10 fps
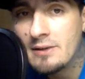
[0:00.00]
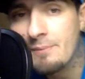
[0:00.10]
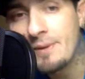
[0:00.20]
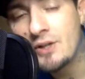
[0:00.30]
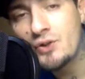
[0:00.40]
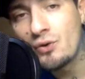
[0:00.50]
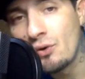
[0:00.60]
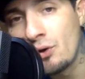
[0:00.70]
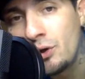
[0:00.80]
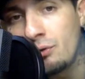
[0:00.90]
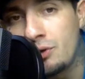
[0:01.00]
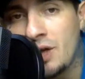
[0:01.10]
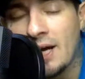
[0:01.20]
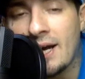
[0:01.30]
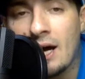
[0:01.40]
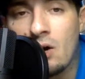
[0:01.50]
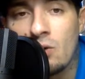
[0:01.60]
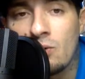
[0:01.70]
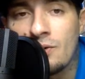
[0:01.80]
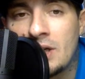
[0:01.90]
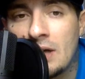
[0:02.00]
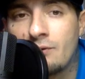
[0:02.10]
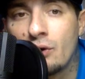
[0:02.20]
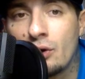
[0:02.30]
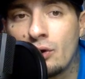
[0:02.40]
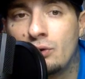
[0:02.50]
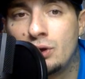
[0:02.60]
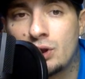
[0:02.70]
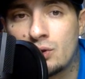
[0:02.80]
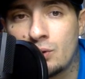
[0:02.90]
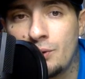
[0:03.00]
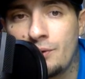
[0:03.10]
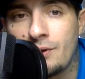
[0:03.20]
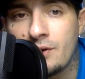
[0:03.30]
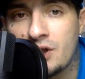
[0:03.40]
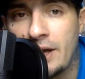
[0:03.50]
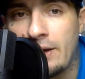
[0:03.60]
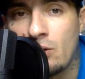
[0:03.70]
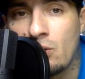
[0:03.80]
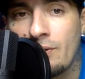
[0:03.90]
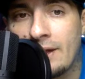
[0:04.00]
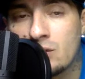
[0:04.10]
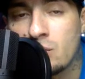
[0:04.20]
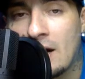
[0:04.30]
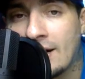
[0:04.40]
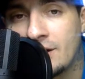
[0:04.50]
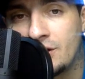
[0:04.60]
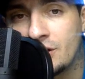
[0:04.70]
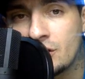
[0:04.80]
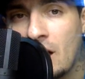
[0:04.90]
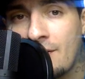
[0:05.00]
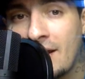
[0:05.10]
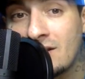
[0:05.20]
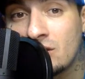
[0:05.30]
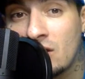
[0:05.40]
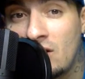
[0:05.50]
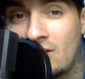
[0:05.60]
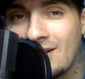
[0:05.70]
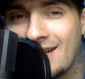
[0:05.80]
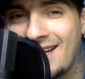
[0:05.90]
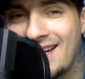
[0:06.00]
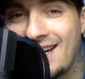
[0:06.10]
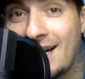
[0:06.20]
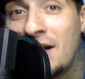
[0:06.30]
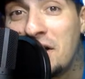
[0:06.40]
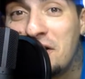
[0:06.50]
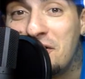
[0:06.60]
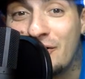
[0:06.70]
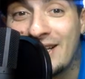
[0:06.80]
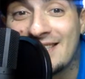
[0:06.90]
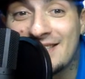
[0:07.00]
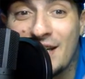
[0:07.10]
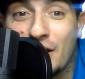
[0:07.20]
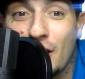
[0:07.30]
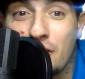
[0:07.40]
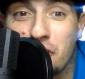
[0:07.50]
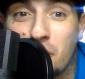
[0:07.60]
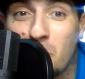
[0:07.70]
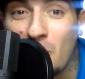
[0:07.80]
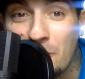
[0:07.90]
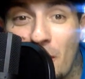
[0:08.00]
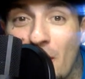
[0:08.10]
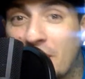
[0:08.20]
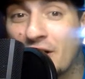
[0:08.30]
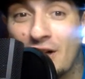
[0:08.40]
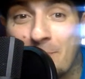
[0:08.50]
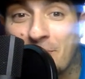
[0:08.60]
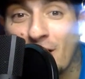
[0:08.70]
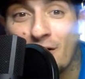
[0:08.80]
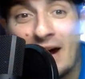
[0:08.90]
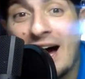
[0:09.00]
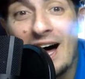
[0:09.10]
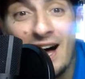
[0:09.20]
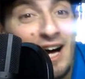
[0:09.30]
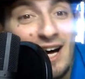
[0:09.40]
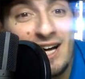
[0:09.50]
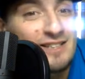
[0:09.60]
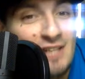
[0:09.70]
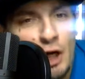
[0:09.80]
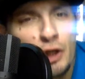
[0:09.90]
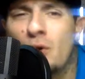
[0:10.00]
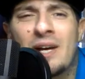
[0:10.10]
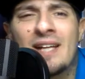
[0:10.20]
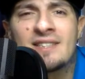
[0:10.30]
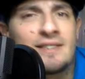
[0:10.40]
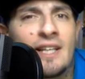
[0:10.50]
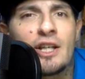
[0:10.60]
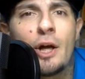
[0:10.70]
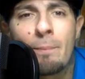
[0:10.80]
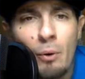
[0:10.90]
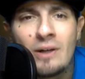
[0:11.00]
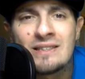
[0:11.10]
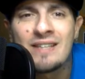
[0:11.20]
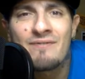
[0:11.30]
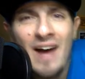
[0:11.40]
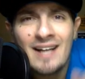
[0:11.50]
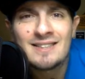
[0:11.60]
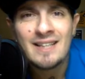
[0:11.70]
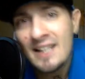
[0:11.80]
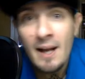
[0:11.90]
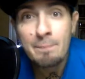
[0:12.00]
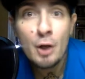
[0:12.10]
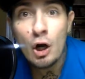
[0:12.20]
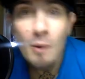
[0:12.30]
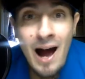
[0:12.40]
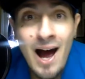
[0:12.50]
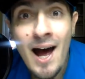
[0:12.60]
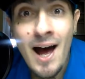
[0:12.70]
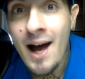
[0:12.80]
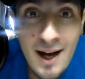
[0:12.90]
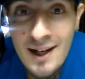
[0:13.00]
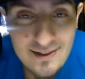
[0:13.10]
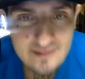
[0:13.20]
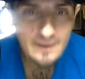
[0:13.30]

Make sure you check out Never Lose Truth channel. That's where I just got that song. You can stick your new world order up your ass. You can stick your poison vaccine up your ass.